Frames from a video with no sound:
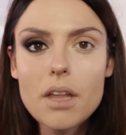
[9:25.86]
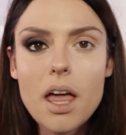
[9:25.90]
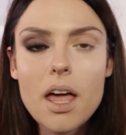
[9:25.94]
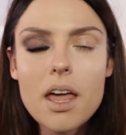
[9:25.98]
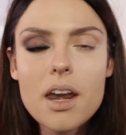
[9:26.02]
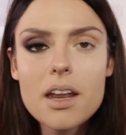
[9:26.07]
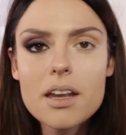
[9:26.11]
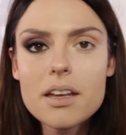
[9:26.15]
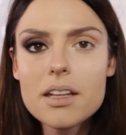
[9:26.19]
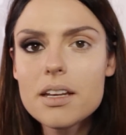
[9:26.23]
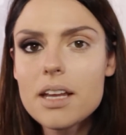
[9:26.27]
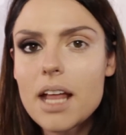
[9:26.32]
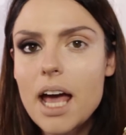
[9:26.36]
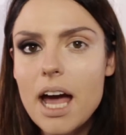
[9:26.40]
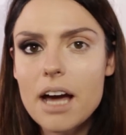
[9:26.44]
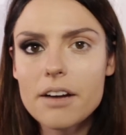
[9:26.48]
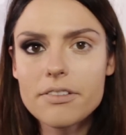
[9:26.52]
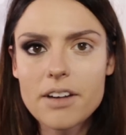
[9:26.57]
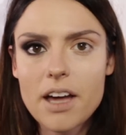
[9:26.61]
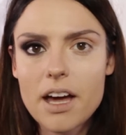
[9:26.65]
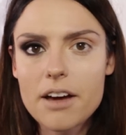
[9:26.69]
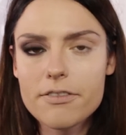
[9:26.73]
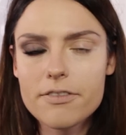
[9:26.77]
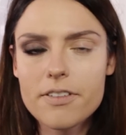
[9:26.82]
and I did half
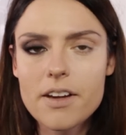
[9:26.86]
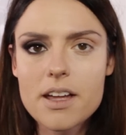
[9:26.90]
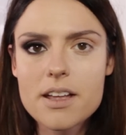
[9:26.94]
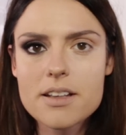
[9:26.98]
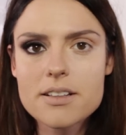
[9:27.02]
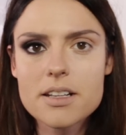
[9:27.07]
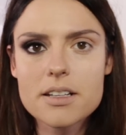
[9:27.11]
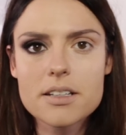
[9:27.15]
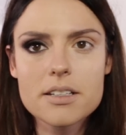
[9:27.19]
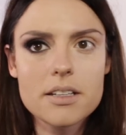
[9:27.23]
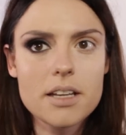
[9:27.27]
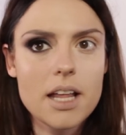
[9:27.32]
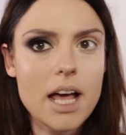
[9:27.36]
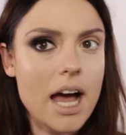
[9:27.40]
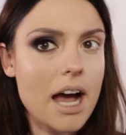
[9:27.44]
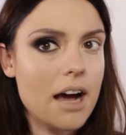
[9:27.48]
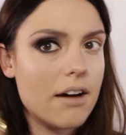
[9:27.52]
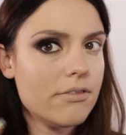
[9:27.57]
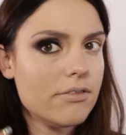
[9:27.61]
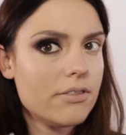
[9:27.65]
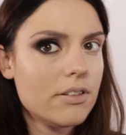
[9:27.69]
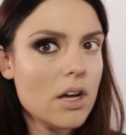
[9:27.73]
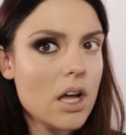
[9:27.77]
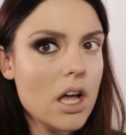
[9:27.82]
half face, I did
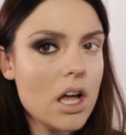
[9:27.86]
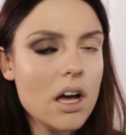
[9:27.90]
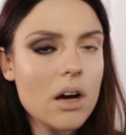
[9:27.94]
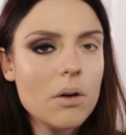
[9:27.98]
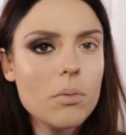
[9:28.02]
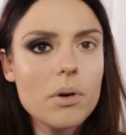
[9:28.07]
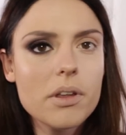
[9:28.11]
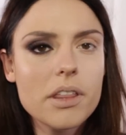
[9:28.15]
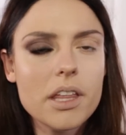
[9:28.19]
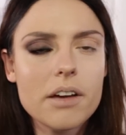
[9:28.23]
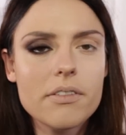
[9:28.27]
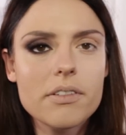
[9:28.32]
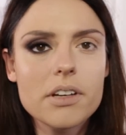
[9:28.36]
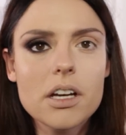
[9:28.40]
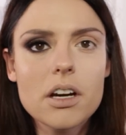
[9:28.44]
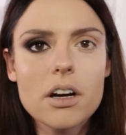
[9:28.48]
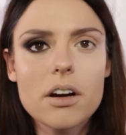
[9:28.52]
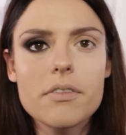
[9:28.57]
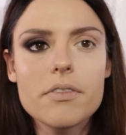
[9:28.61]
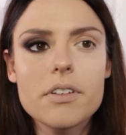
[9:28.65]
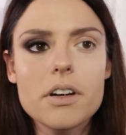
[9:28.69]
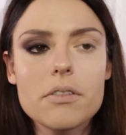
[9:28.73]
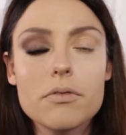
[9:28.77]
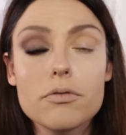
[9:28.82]
half with heavy
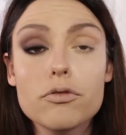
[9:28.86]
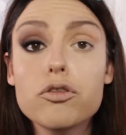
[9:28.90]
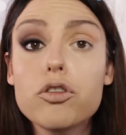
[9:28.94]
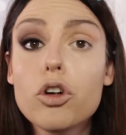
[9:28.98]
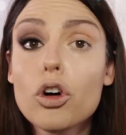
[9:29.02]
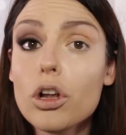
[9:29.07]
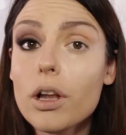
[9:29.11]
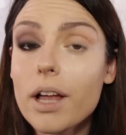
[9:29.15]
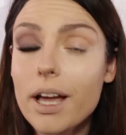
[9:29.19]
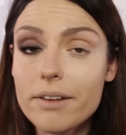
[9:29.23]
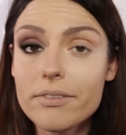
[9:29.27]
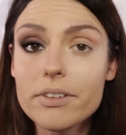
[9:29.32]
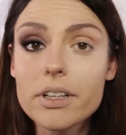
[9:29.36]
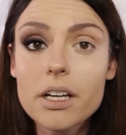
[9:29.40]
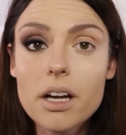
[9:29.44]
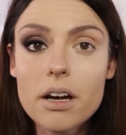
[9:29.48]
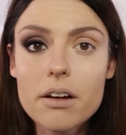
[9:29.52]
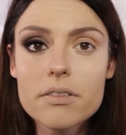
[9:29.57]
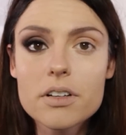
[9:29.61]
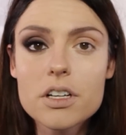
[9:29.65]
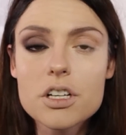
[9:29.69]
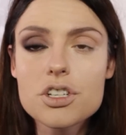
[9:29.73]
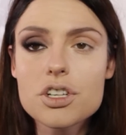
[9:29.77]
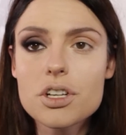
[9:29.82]
coverage, full heavy
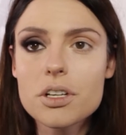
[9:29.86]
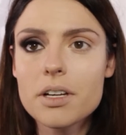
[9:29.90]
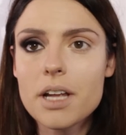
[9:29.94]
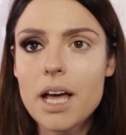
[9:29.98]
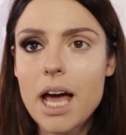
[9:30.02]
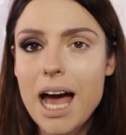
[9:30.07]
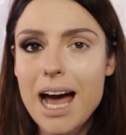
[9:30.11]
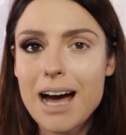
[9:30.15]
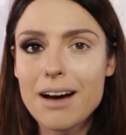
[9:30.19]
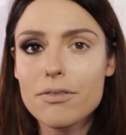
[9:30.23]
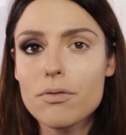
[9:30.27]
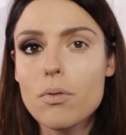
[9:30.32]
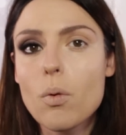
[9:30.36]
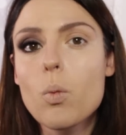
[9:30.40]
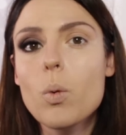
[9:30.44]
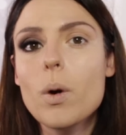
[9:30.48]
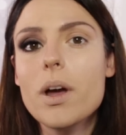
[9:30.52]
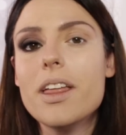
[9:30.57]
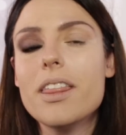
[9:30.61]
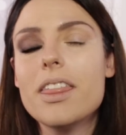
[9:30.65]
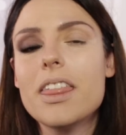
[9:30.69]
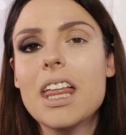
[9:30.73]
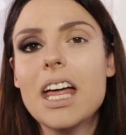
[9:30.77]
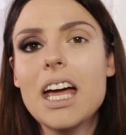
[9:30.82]
coverage and half
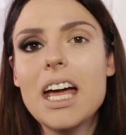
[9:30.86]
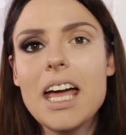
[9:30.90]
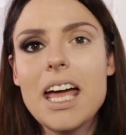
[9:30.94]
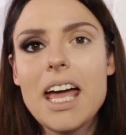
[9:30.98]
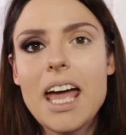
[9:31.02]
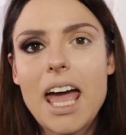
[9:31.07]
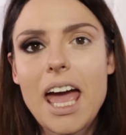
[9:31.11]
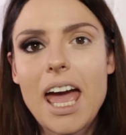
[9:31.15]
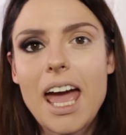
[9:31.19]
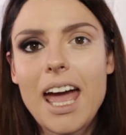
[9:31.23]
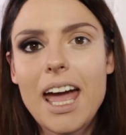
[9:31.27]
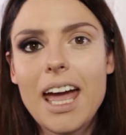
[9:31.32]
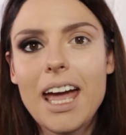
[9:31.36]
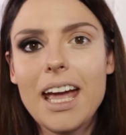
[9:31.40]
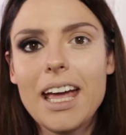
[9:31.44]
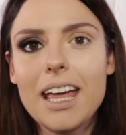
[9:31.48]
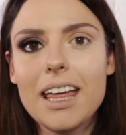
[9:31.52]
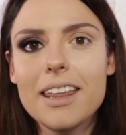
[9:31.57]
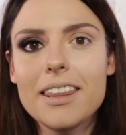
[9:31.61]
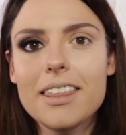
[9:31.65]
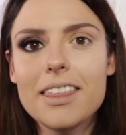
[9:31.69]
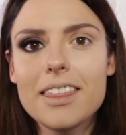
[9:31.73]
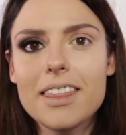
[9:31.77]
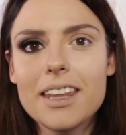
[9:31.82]
with a
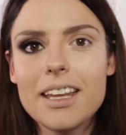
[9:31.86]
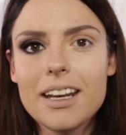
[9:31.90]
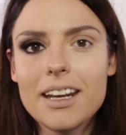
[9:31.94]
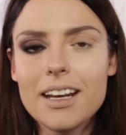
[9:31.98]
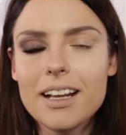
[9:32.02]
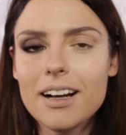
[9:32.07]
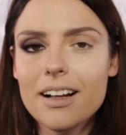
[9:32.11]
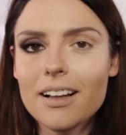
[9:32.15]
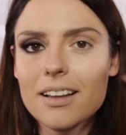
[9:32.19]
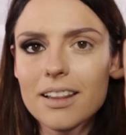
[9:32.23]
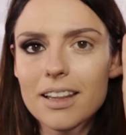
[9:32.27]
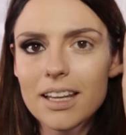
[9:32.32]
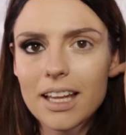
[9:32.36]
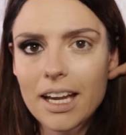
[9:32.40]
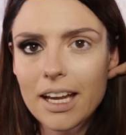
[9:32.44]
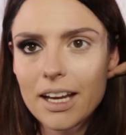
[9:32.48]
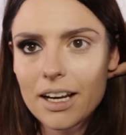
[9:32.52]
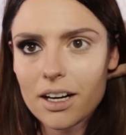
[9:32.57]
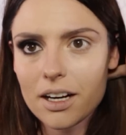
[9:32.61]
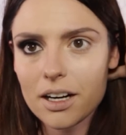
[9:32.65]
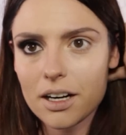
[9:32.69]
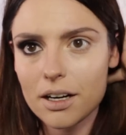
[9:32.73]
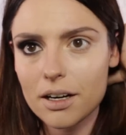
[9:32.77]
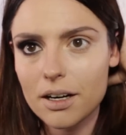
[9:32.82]
thin
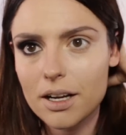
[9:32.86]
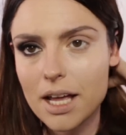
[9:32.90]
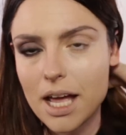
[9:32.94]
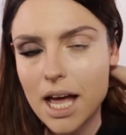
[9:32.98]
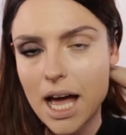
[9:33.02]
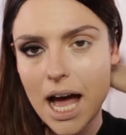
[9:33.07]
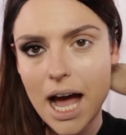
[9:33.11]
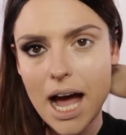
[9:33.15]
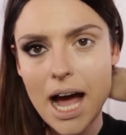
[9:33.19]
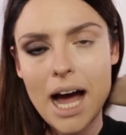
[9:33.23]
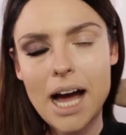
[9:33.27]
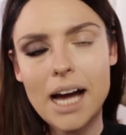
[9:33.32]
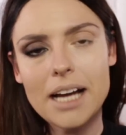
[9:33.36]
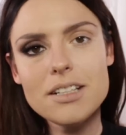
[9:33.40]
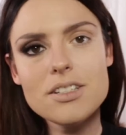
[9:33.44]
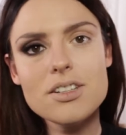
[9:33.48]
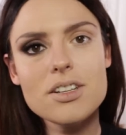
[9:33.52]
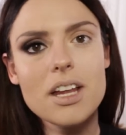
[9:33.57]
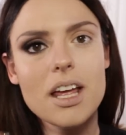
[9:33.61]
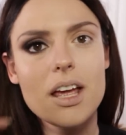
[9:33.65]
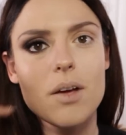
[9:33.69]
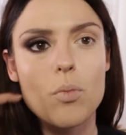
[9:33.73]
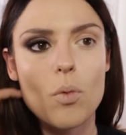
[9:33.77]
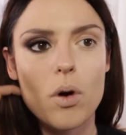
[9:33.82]
layer. I
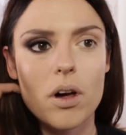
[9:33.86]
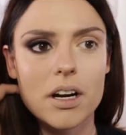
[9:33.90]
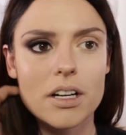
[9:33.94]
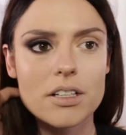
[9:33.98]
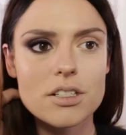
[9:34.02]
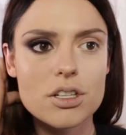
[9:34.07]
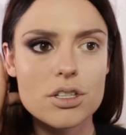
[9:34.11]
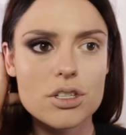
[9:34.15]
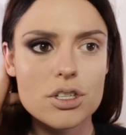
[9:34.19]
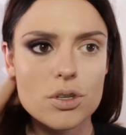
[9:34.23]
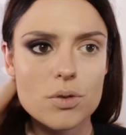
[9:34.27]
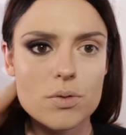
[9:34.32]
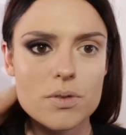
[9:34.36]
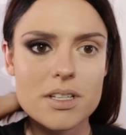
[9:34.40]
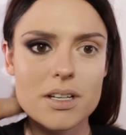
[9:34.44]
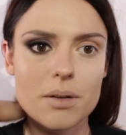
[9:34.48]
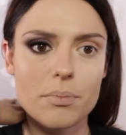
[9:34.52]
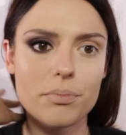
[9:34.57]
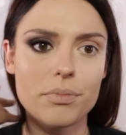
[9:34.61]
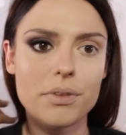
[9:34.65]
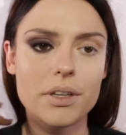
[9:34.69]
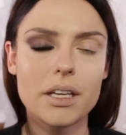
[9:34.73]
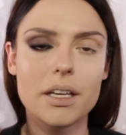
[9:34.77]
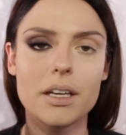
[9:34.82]
today wanted to do
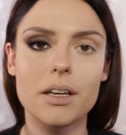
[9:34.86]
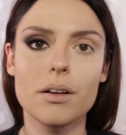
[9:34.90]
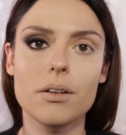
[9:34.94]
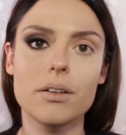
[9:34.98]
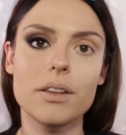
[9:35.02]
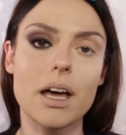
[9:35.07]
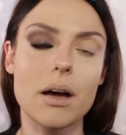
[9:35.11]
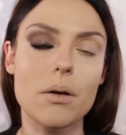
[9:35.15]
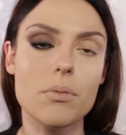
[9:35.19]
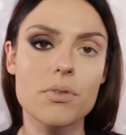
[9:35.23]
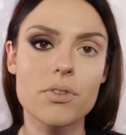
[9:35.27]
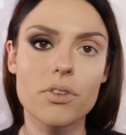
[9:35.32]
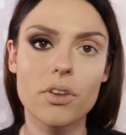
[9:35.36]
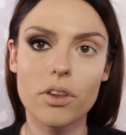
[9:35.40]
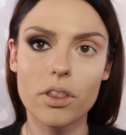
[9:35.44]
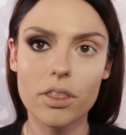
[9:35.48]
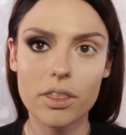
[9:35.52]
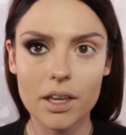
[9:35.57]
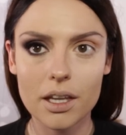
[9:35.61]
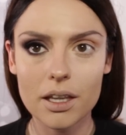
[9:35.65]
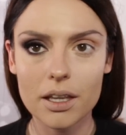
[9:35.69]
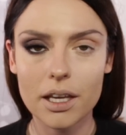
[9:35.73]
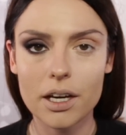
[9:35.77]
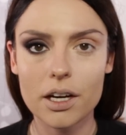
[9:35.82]
something that was a
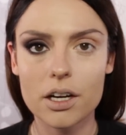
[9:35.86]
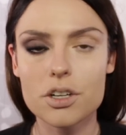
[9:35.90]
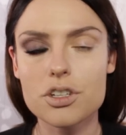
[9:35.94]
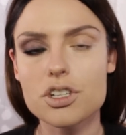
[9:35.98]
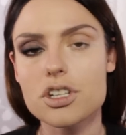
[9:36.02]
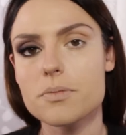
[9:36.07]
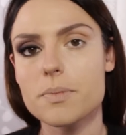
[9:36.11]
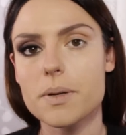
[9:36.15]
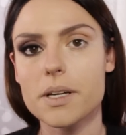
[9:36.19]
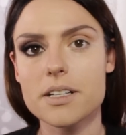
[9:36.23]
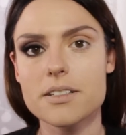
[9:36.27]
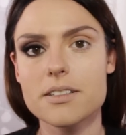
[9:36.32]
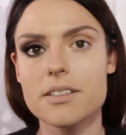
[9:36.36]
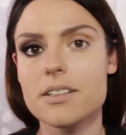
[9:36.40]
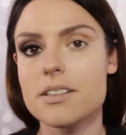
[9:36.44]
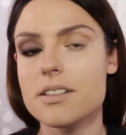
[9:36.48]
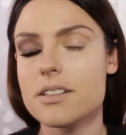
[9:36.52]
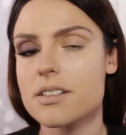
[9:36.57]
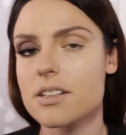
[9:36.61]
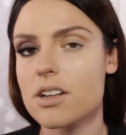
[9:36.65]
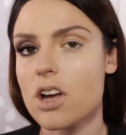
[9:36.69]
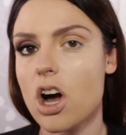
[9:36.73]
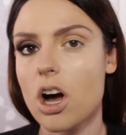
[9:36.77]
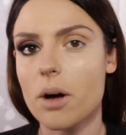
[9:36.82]
thin layer just because this
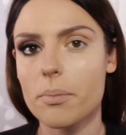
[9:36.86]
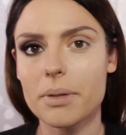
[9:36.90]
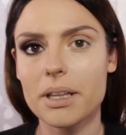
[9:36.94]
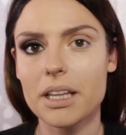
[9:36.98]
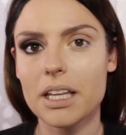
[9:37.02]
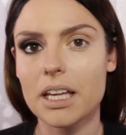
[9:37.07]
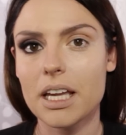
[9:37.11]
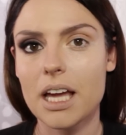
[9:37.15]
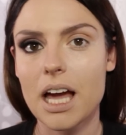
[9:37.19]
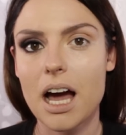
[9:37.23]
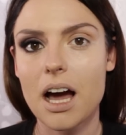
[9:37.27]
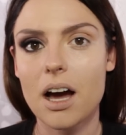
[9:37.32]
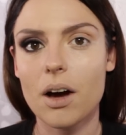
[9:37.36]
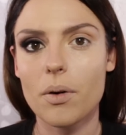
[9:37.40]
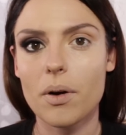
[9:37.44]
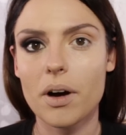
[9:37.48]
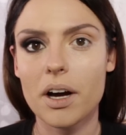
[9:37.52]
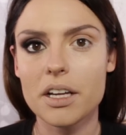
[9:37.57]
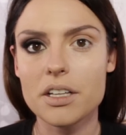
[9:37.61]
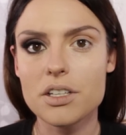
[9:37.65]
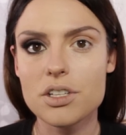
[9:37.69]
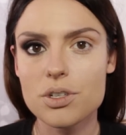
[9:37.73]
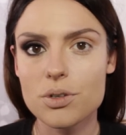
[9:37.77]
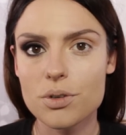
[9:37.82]
is commonly how
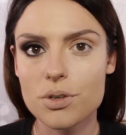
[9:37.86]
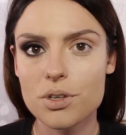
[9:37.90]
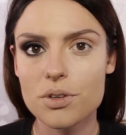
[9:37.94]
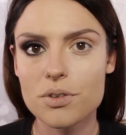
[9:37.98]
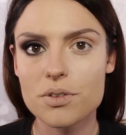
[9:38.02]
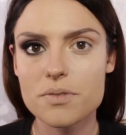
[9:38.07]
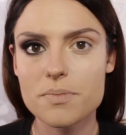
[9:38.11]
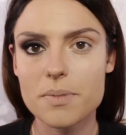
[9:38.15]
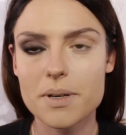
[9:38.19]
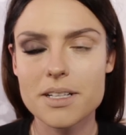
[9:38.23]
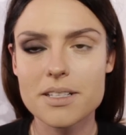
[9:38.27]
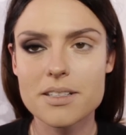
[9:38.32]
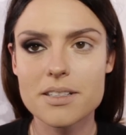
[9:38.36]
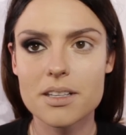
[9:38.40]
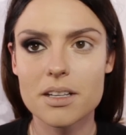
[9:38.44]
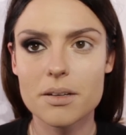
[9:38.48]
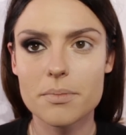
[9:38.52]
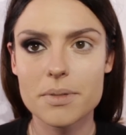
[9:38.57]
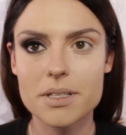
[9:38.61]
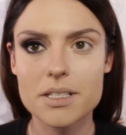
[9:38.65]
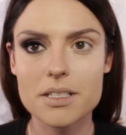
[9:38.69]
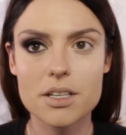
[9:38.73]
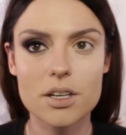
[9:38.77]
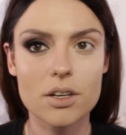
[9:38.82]
I do use my
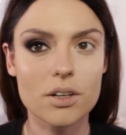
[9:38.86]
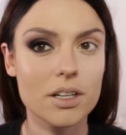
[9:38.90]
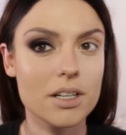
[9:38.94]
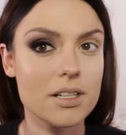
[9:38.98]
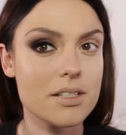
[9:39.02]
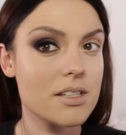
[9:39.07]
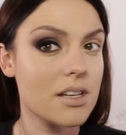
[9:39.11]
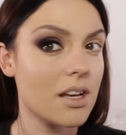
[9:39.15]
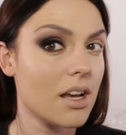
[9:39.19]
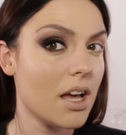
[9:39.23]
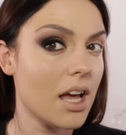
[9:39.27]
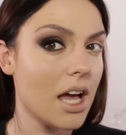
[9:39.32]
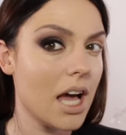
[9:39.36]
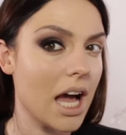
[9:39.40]
Cinema Secrets.